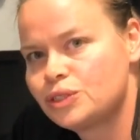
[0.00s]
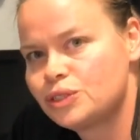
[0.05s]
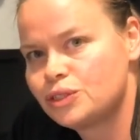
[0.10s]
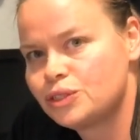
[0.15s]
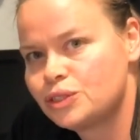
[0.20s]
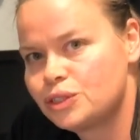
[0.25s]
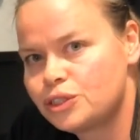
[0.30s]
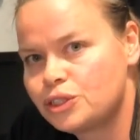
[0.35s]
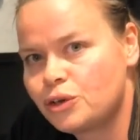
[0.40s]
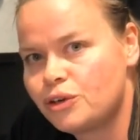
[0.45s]

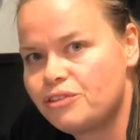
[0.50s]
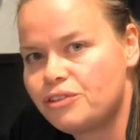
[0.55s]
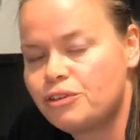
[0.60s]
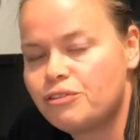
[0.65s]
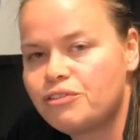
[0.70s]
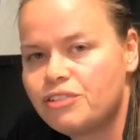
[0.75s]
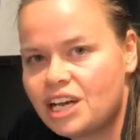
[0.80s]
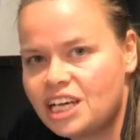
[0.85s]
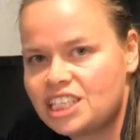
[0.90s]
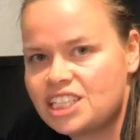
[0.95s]
So if you
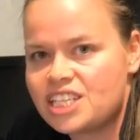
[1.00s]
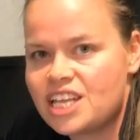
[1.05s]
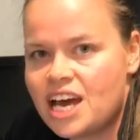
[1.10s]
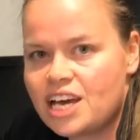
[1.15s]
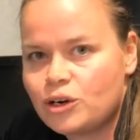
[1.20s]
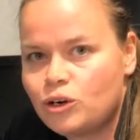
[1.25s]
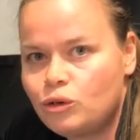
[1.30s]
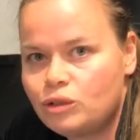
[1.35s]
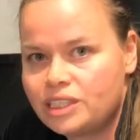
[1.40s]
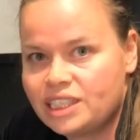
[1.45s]
flush that
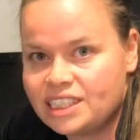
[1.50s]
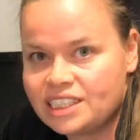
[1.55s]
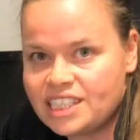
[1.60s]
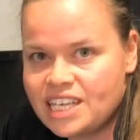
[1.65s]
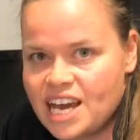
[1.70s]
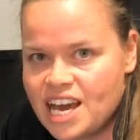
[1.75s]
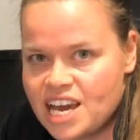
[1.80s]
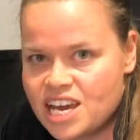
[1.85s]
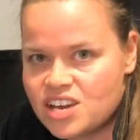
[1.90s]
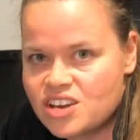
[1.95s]
holding
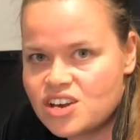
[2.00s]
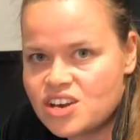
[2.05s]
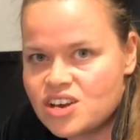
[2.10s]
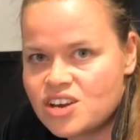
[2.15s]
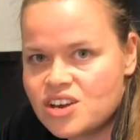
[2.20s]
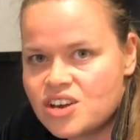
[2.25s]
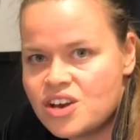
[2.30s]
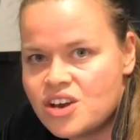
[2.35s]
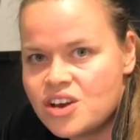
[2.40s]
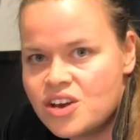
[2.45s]
tank,
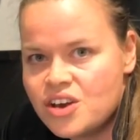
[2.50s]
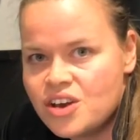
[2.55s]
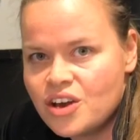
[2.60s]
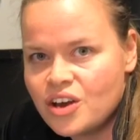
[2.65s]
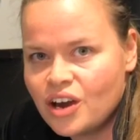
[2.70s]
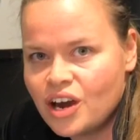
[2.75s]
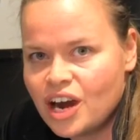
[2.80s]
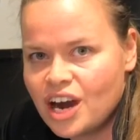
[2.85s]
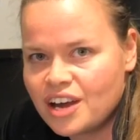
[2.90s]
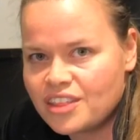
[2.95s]

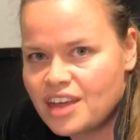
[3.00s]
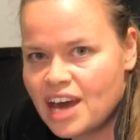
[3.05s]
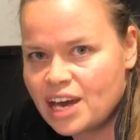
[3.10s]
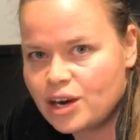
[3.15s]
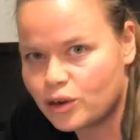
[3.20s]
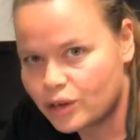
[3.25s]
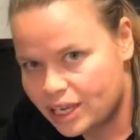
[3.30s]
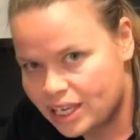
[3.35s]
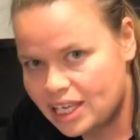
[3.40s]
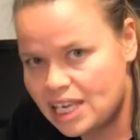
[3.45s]
that'll
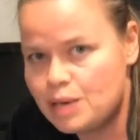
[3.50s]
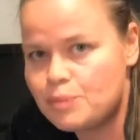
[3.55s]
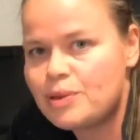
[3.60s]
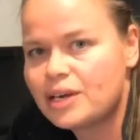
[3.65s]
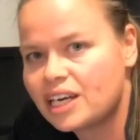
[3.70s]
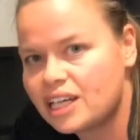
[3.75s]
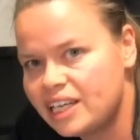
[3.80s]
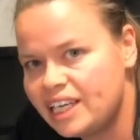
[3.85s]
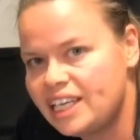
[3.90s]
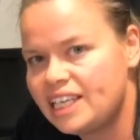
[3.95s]
keep it
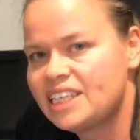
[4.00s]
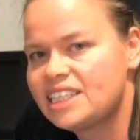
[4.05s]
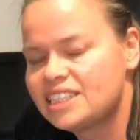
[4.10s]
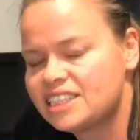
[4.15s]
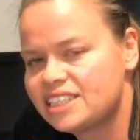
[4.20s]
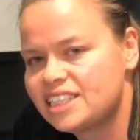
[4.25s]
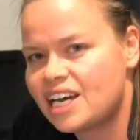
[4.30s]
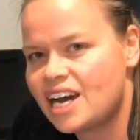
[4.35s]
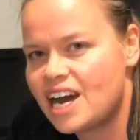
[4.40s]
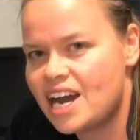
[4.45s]
clean
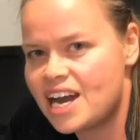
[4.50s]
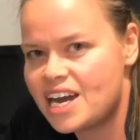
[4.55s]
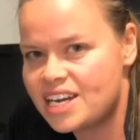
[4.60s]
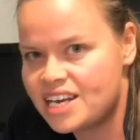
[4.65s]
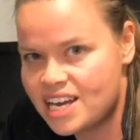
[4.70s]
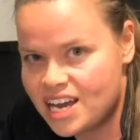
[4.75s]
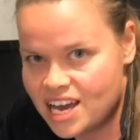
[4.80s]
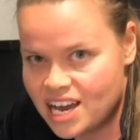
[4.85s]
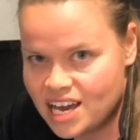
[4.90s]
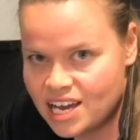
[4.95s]
inside
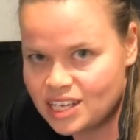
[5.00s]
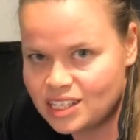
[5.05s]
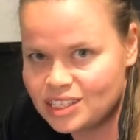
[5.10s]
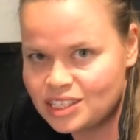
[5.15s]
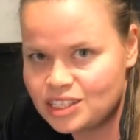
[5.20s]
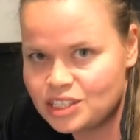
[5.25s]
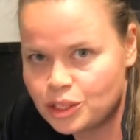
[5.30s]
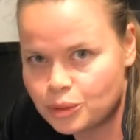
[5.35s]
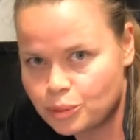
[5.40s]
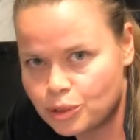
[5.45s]

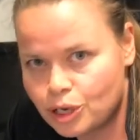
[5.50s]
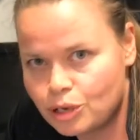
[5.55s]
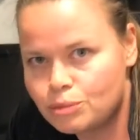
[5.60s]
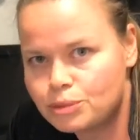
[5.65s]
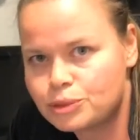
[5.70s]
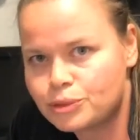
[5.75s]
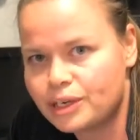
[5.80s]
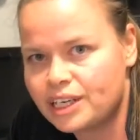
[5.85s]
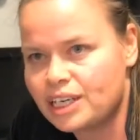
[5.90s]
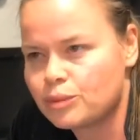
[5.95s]
and your
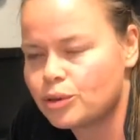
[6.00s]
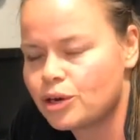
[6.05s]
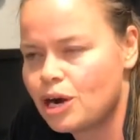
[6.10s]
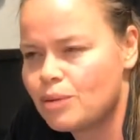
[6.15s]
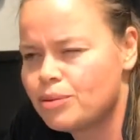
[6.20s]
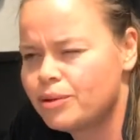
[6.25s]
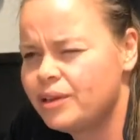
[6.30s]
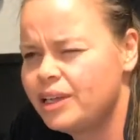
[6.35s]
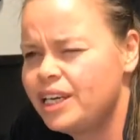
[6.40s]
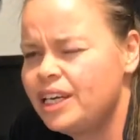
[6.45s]
probes reading
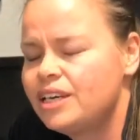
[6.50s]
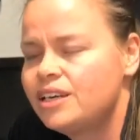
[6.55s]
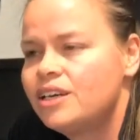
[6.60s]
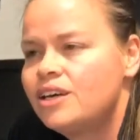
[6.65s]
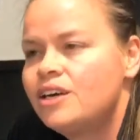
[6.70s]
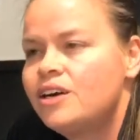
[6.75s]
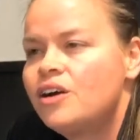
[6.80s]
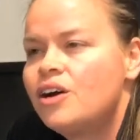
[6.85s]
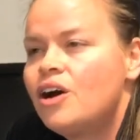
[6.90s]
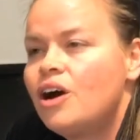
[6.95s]
properly.
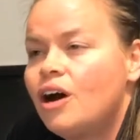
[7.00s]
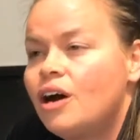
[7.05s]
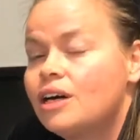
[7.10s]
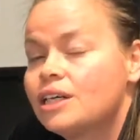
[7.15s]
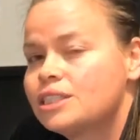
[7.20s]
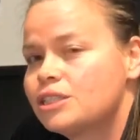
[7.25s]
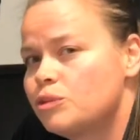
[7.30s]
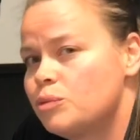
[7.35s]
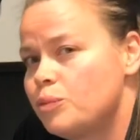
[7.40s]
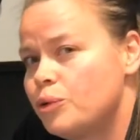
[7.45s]

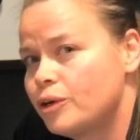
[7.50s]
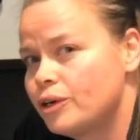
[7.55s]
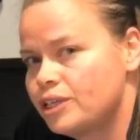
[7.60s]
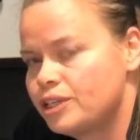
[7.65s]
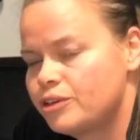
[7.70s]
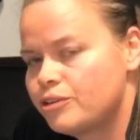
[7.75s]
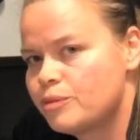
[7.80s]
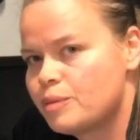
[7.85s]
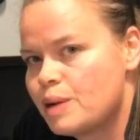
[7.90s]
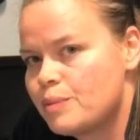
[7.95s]
Also important
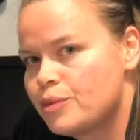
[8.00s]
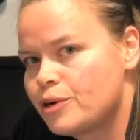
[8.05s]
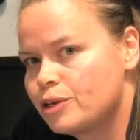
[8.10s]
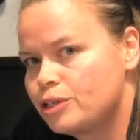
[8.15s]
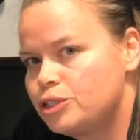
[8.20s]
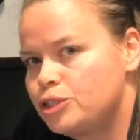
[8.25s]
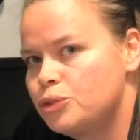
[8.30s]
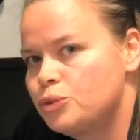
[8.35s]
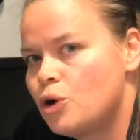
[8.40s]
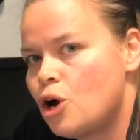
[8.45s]
to remember
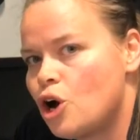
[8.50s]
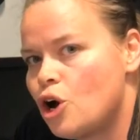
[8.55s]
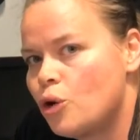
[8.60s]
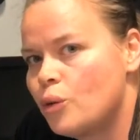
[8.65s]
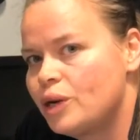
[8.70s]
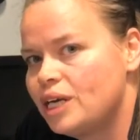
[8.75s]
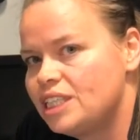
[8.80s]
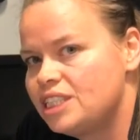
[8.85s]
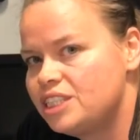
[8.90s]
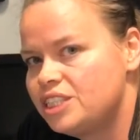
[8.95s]
to
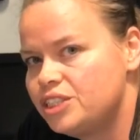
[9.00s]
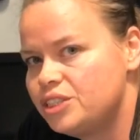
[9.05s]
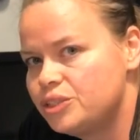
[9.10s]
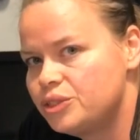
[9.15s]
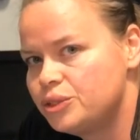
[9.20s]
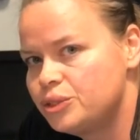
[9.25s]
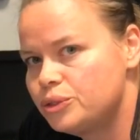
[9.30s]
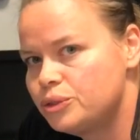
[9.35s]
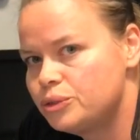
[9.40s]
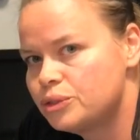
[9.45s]
always
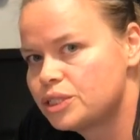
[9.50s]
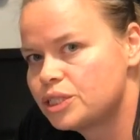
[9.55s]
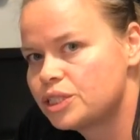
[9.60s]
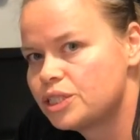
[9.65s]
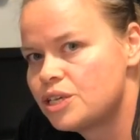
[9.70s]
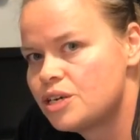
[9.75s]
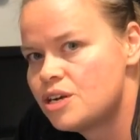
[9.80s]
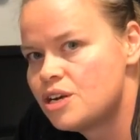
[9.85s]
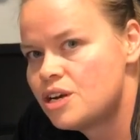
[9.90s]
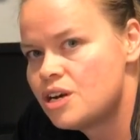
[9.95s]
use
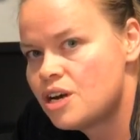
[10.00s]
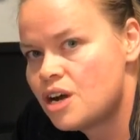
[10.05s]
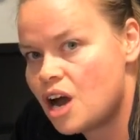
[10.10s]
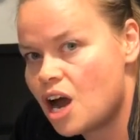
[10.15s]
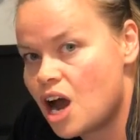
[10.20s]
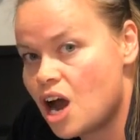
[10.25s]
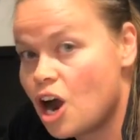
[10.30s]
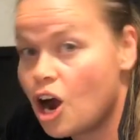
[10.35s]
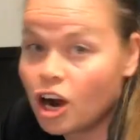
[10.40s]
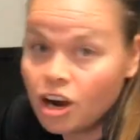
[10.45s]

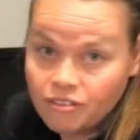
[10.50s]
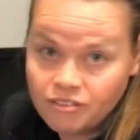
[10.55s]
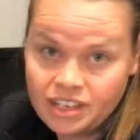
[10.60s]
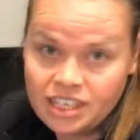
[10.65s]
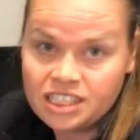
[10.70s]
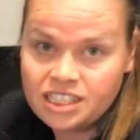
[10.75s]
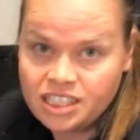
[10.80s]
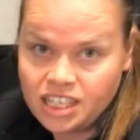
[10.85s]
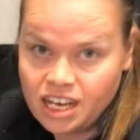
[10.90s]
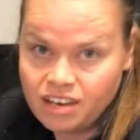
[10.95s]

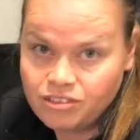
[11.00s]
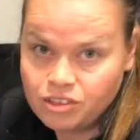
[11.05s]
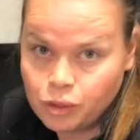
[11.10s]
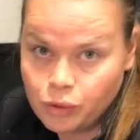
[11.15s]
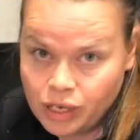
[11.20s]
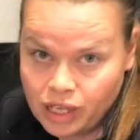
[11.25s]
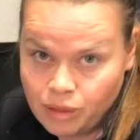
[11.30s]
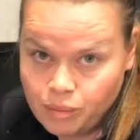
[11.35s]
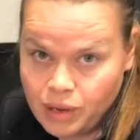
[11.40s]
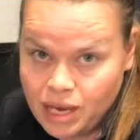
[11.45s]
RV safe
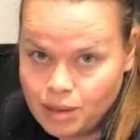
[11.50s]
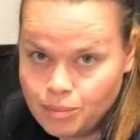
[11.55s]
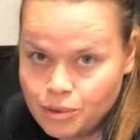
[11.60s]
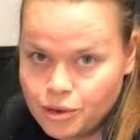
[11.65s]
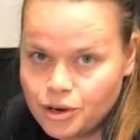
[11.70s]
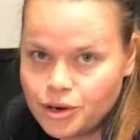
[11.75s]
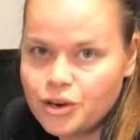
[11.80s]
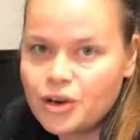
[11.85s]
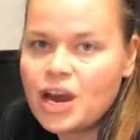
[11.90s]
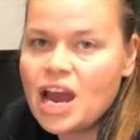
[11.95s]
toilet
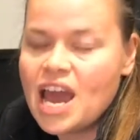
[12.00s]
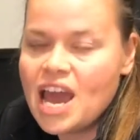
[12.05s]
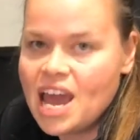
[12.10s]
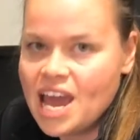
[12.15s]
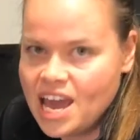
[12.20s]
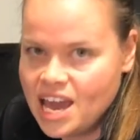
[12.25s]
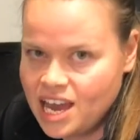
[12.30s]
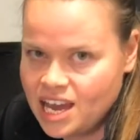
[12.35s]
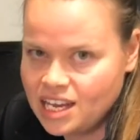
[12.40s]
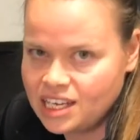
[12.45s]
paper
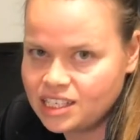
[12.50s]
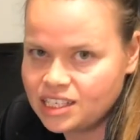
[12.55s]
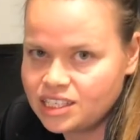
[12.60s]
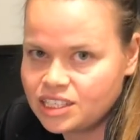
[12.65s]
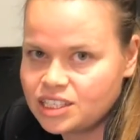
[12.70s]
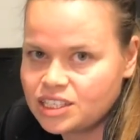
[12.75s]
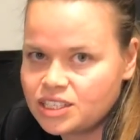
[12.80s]
and